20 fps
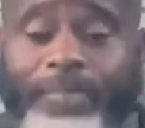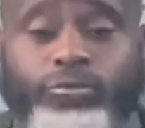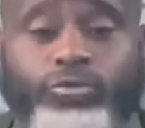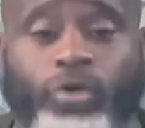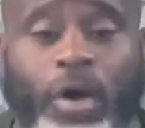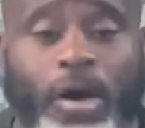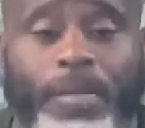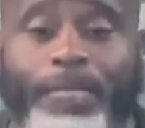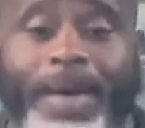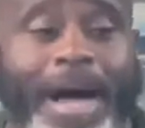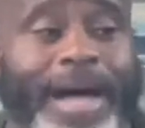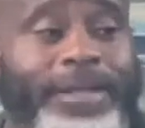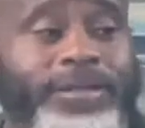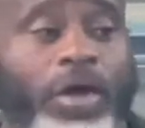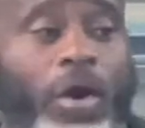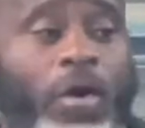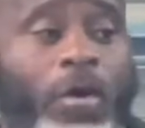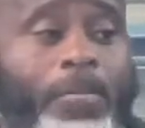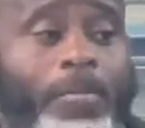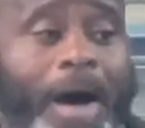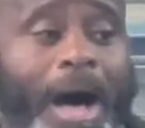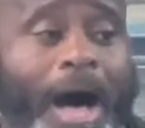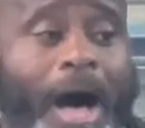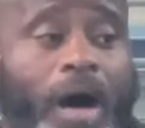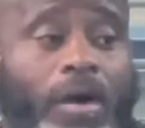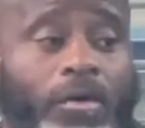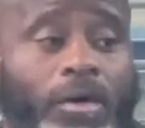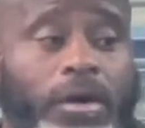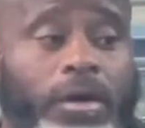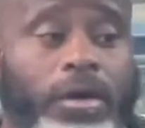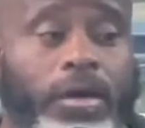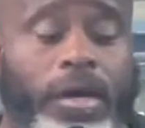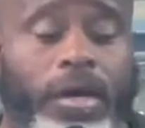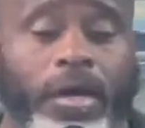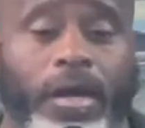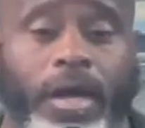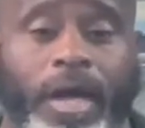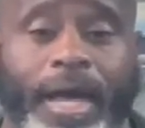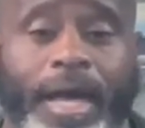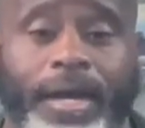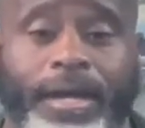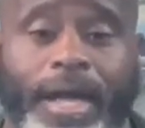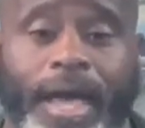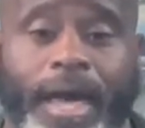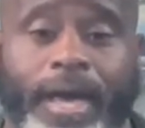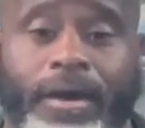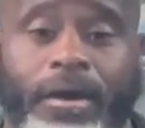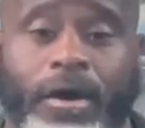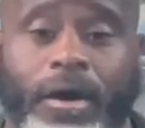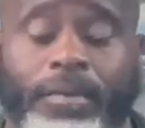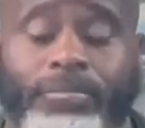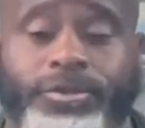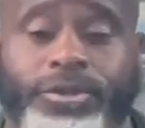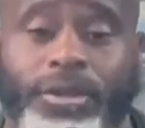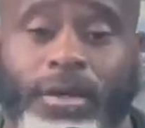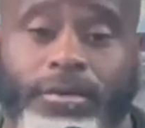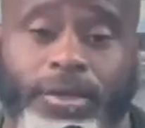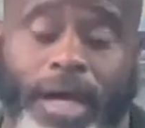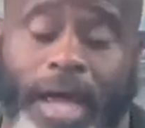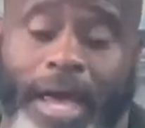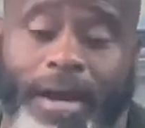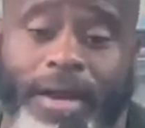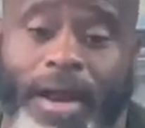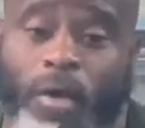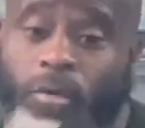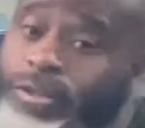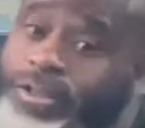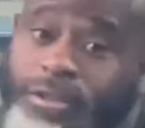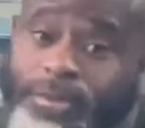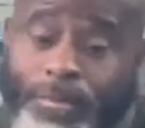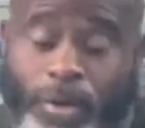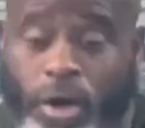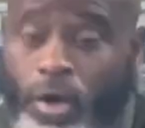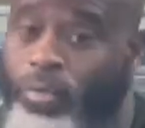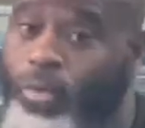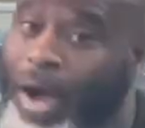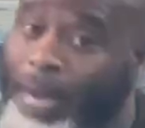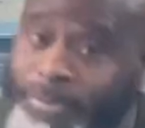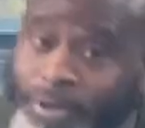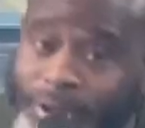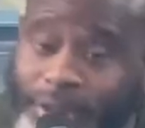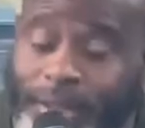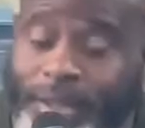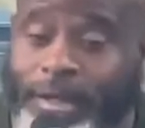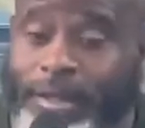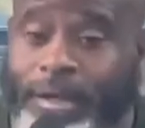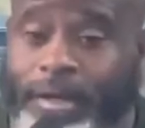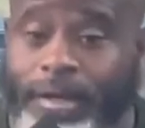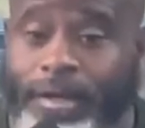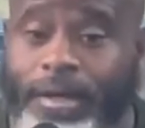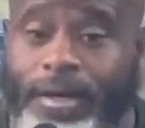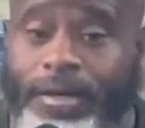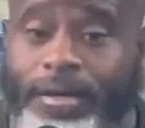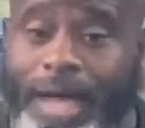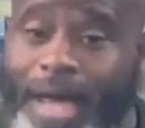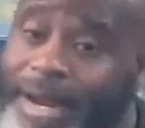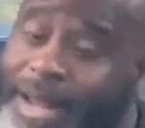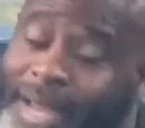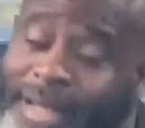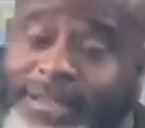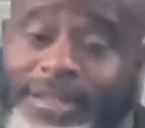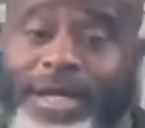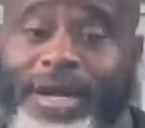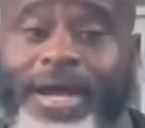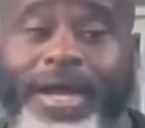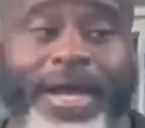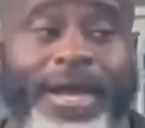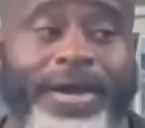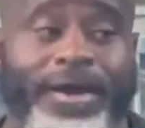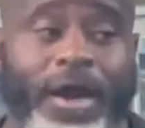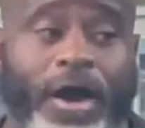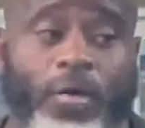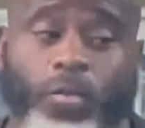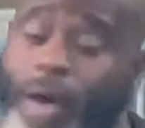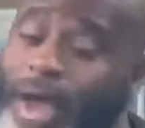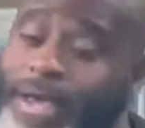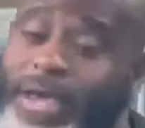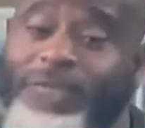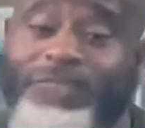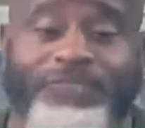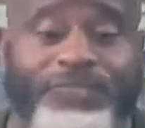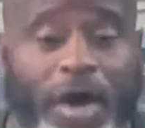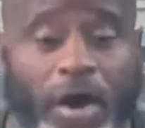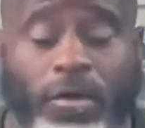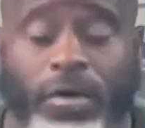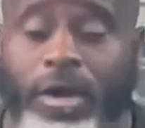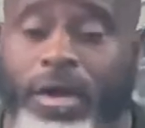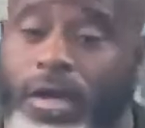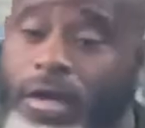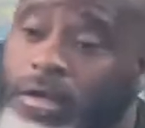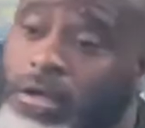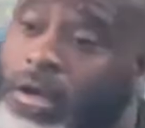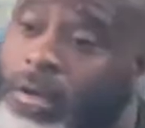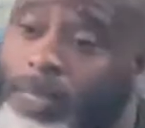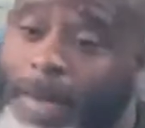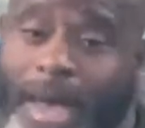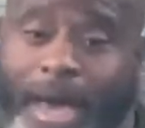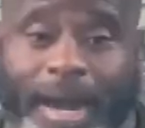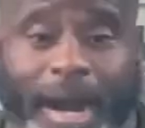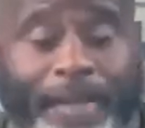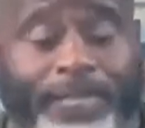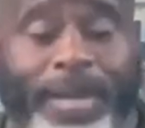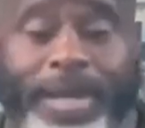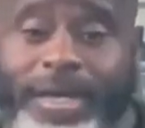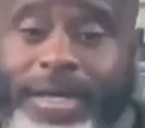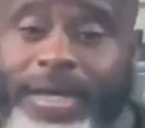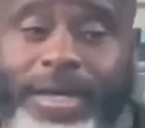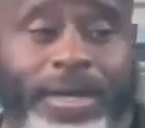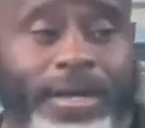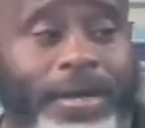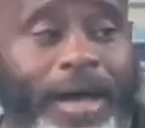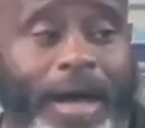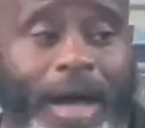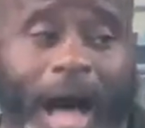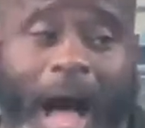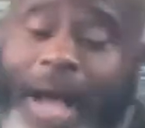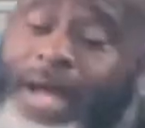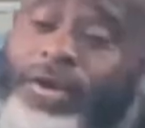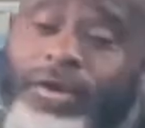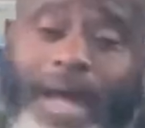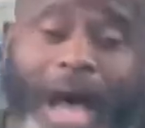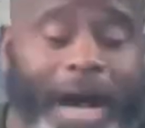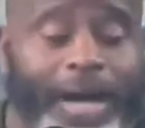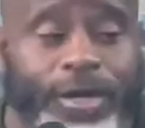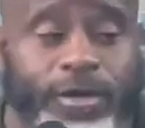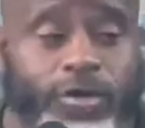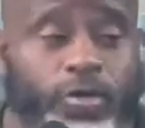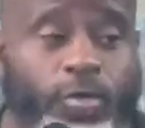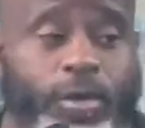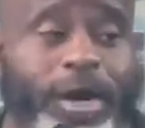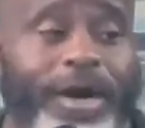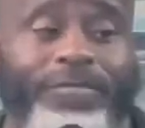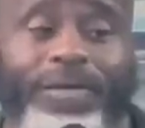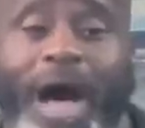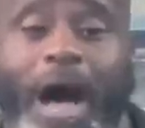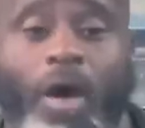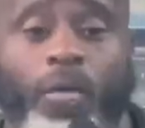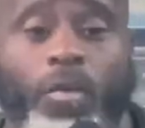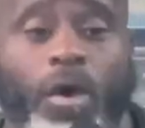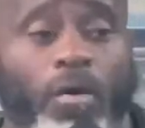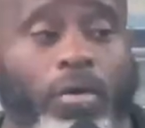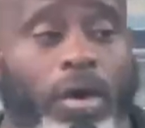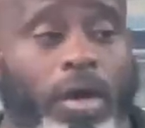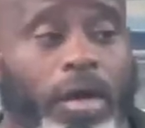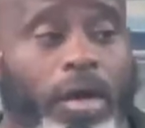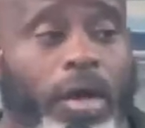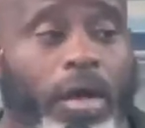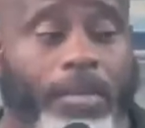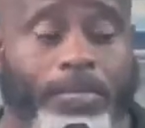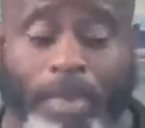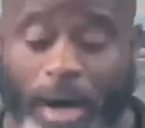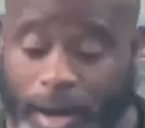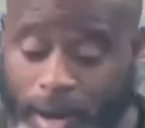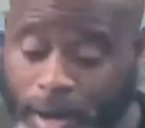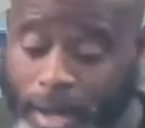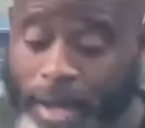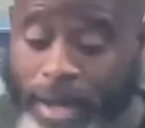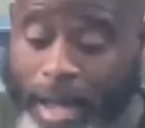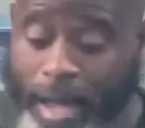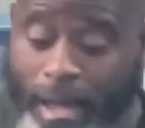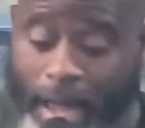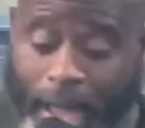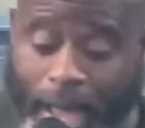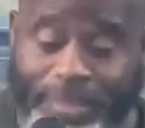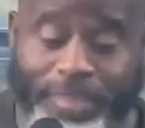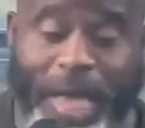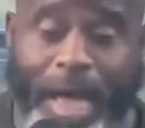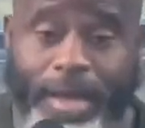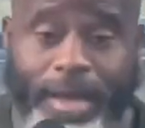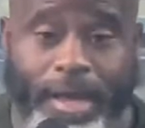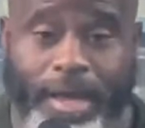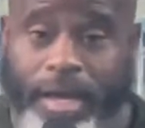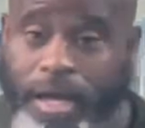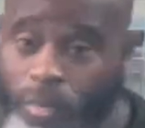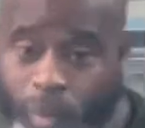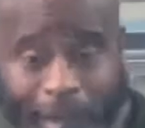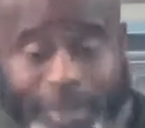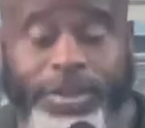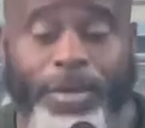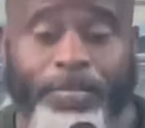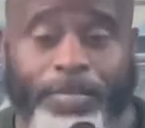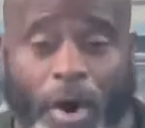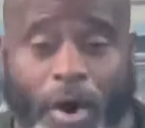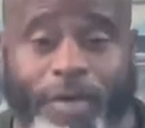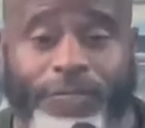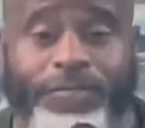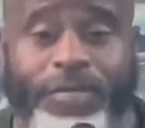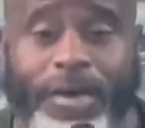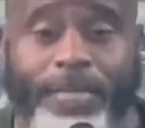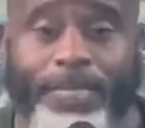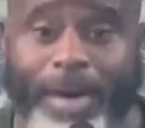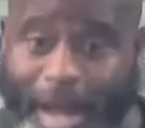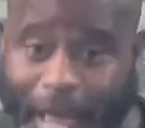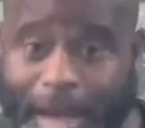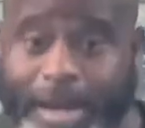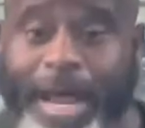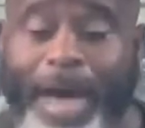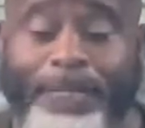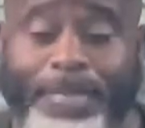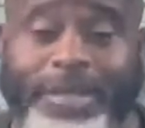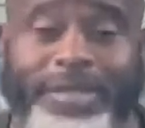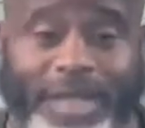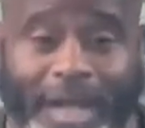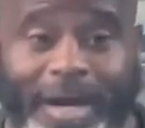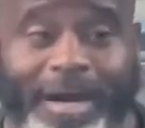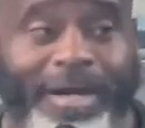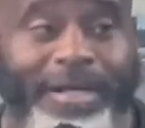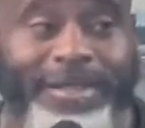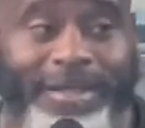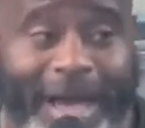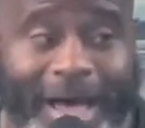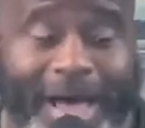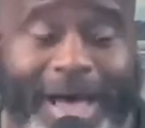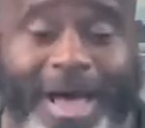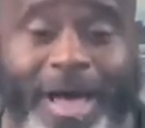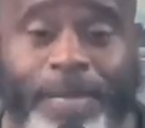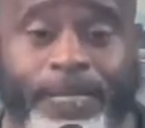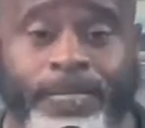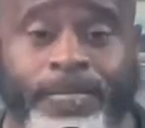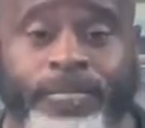drunk by his own power. And there was some corruption that entered in there where he felt, look, man, I'm the king. I could do whatever I want. But at that, he wasn't perfect. But at that particular time,